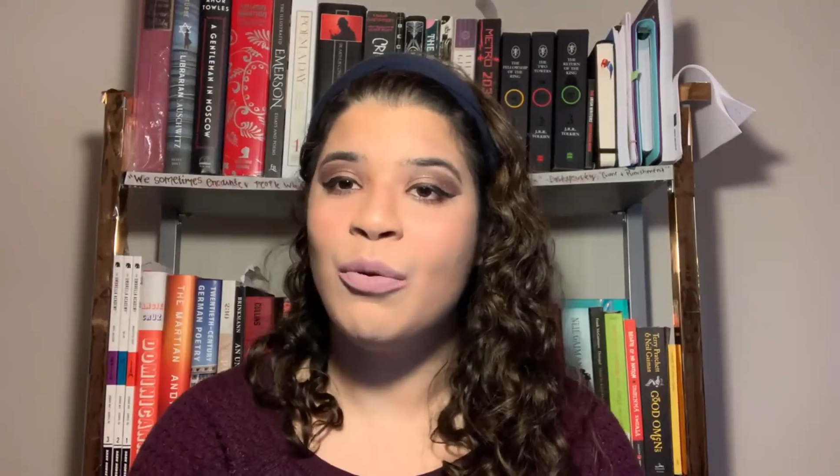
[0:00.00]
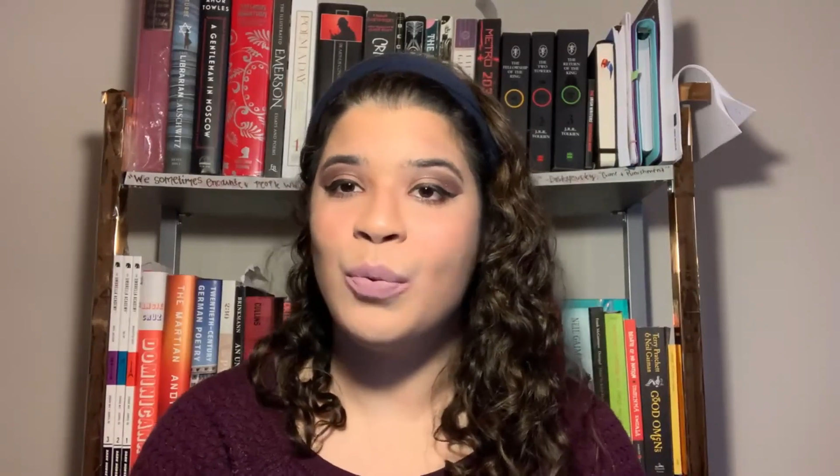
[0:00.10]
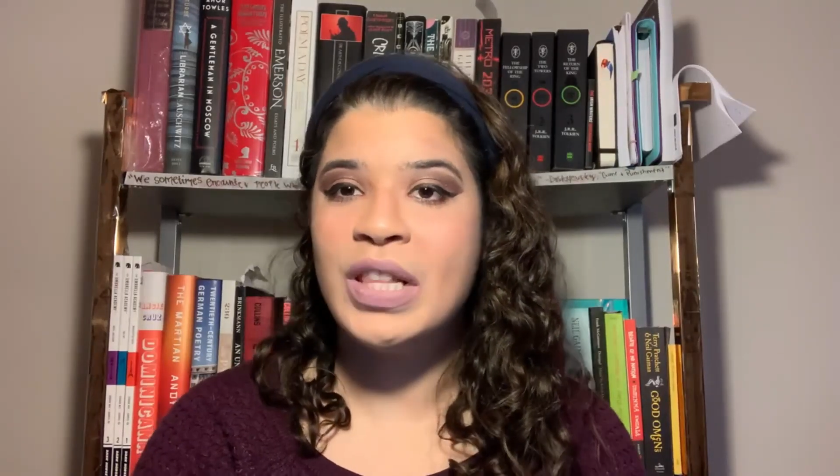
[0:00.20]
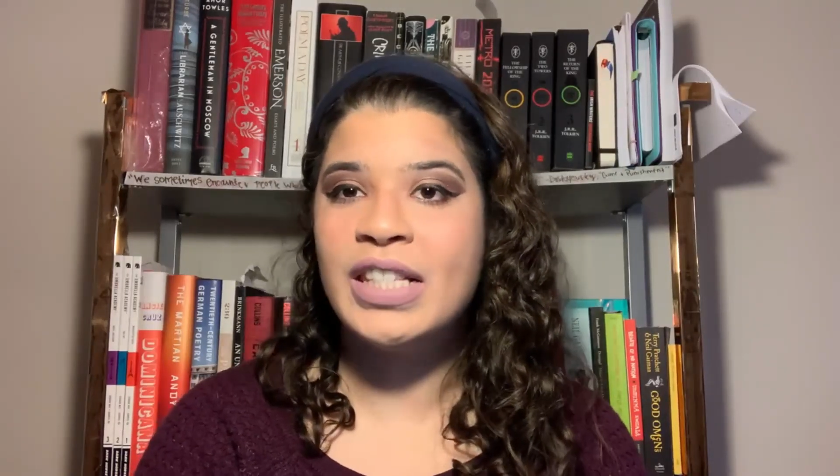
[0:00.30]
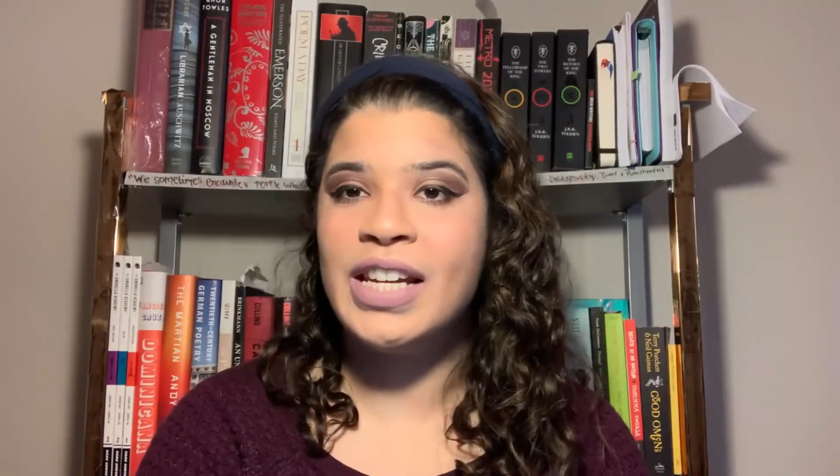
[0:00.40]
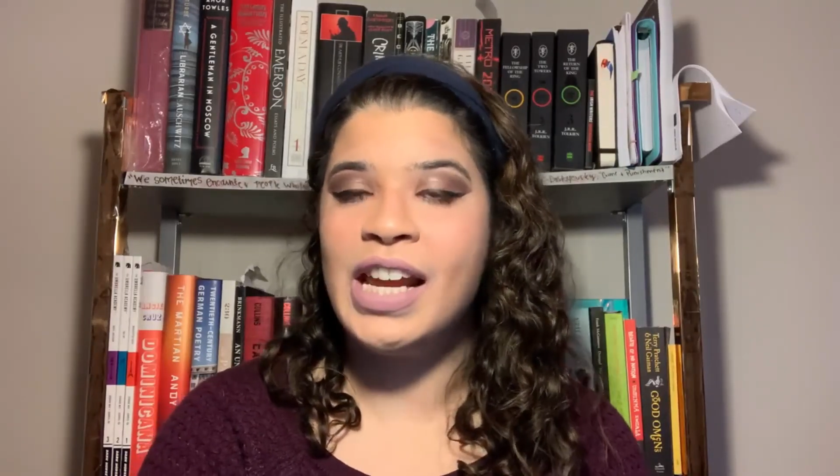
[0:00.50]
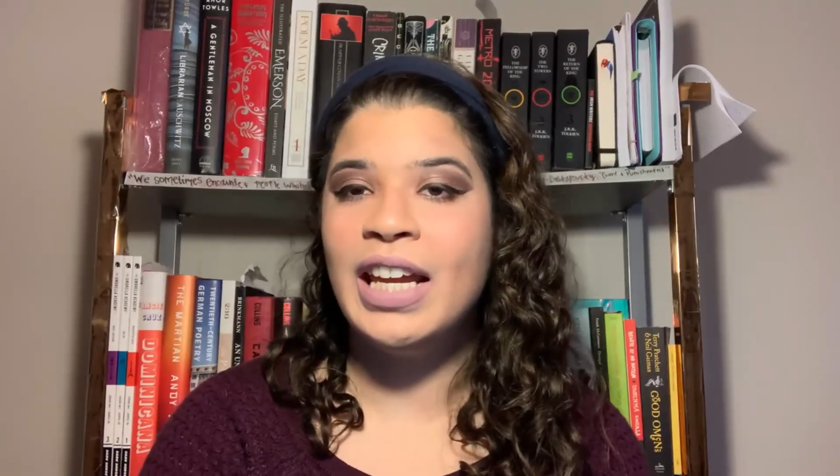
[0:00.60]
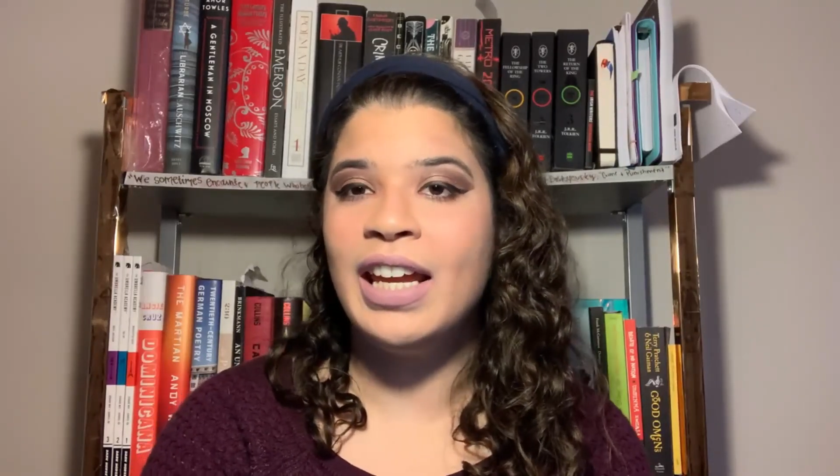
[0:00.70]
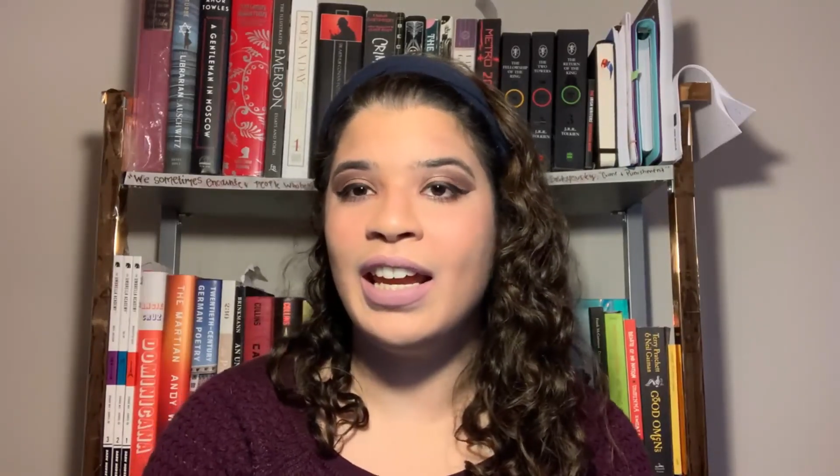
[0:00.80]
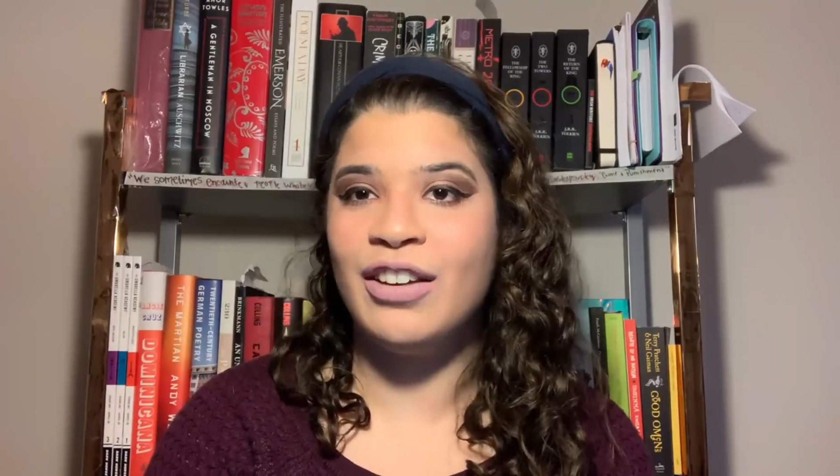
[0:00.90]

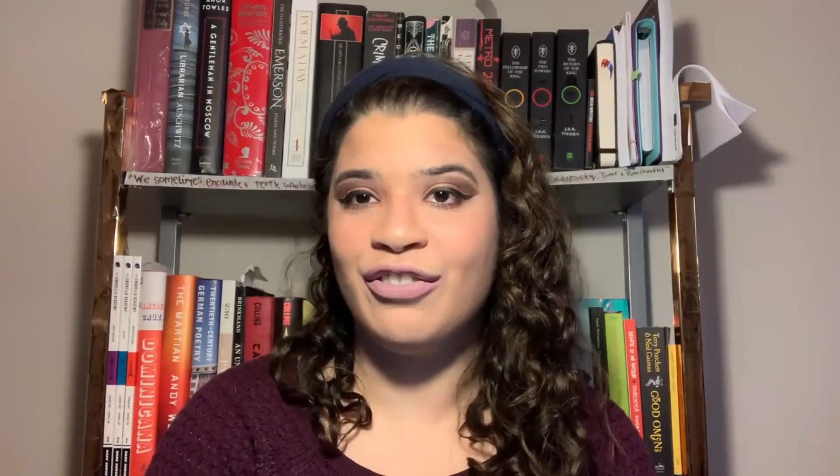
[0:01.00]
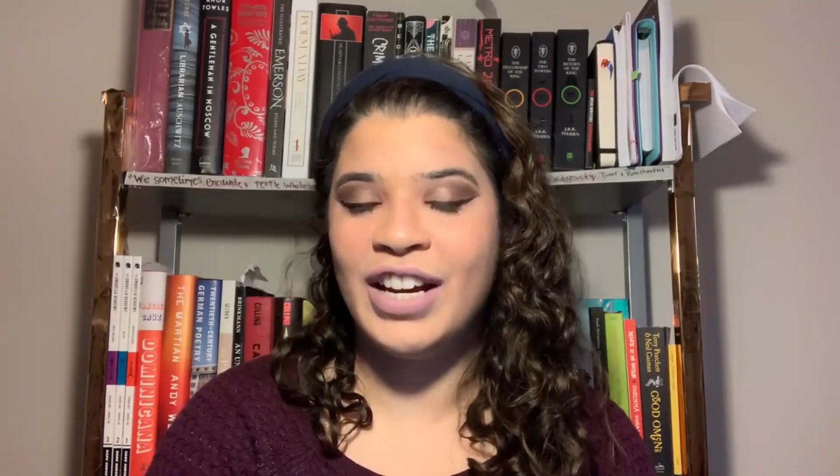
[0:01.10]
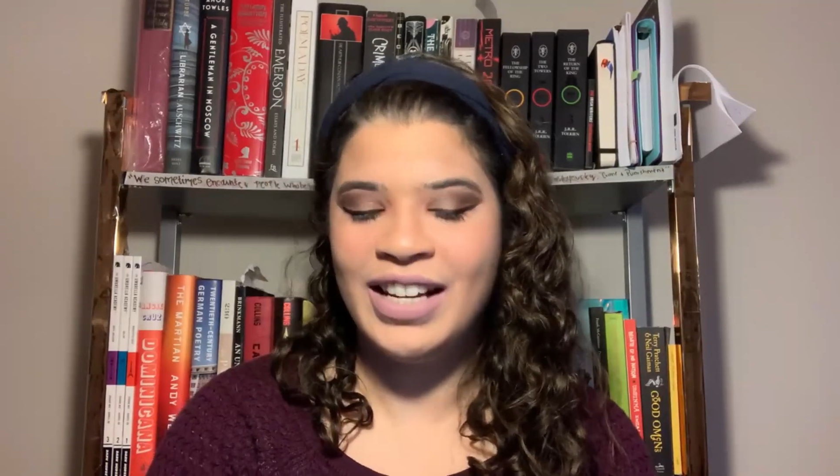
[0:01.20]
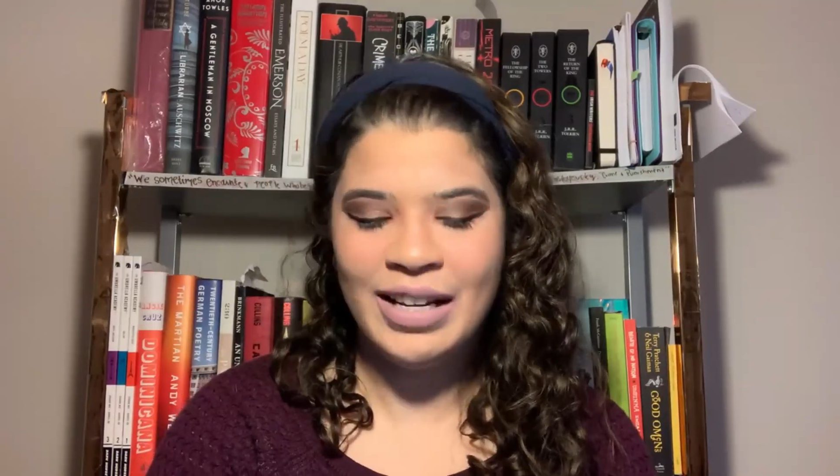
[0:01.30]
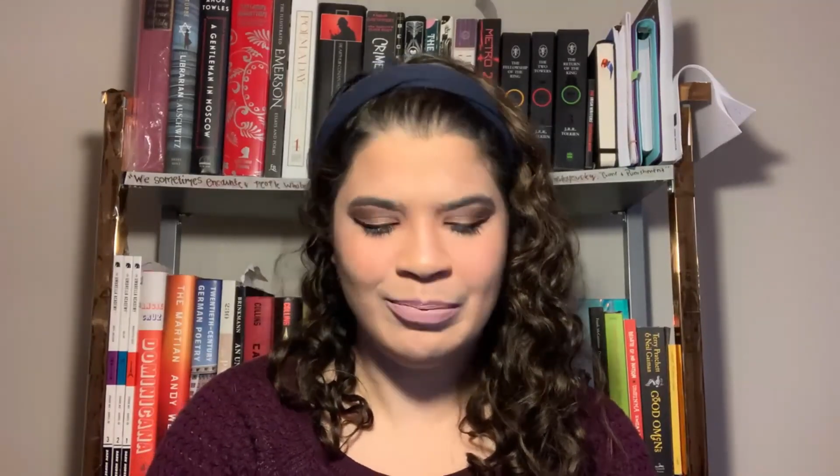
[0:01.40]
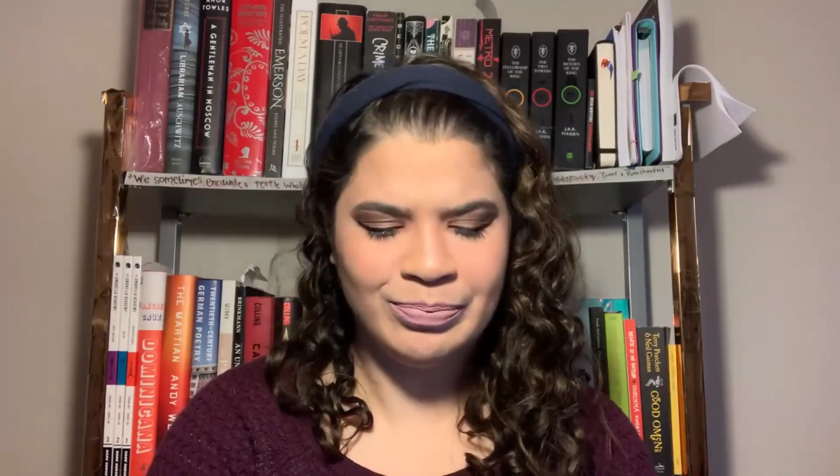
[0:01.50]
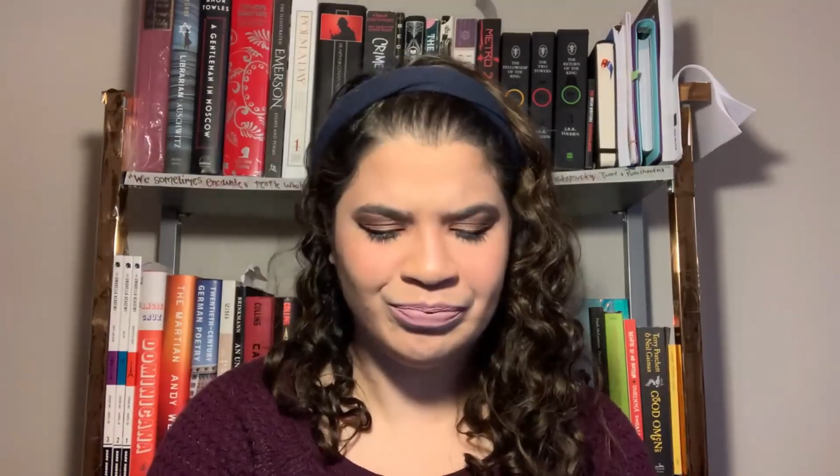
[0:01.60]
Wednesday, and Friday.